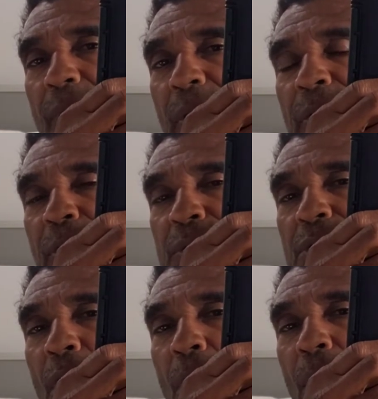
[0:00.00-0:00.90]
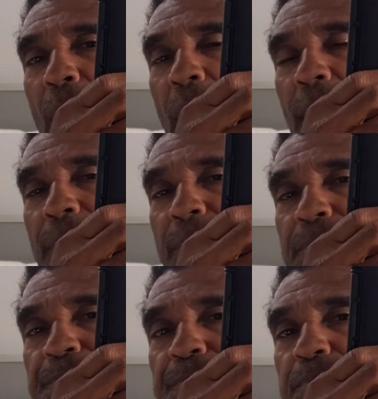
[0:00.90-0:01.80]
there's no
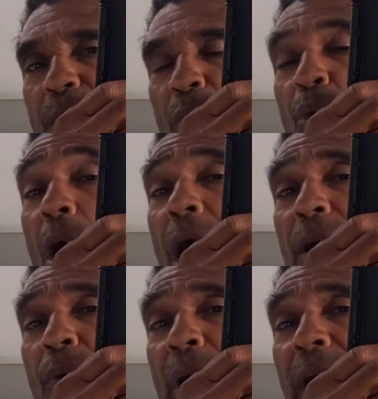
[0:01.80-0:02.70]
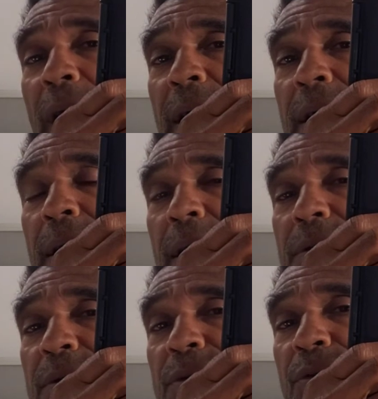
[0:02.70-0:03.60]
wrong way
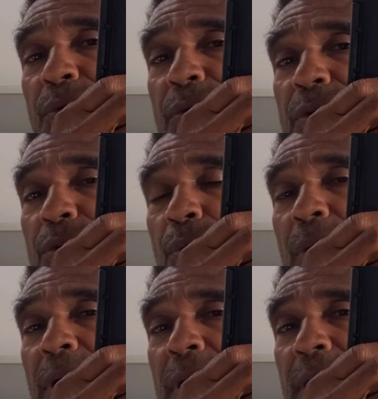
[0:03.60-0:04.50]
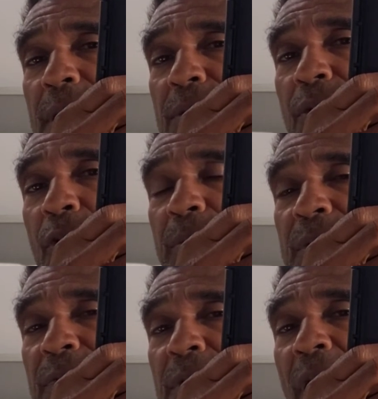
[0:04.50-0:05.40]
to do the tree in terms
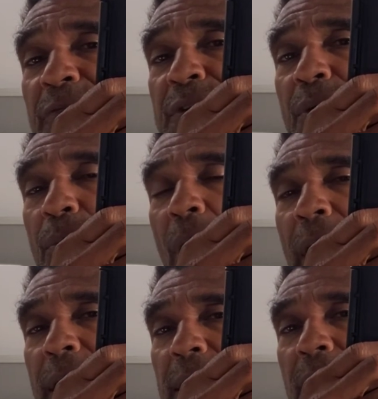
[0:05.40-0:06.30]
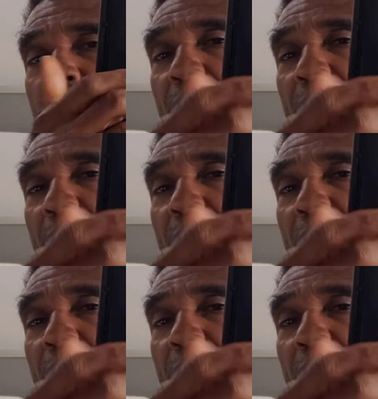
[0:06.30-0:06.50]
of left to right. Now,